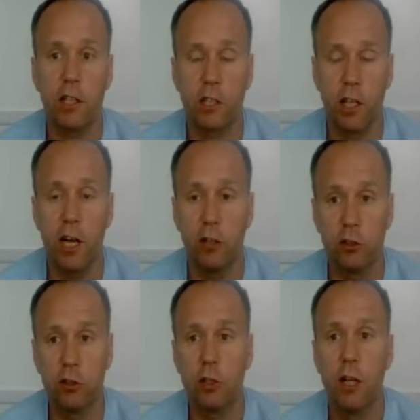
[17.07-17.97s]
of
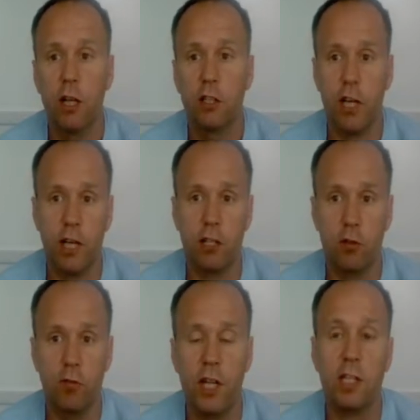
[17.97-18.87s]
scales to test
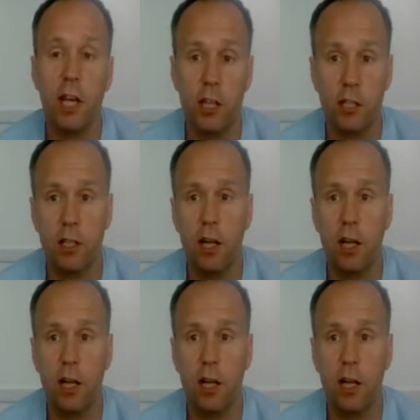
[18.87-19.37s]
and retest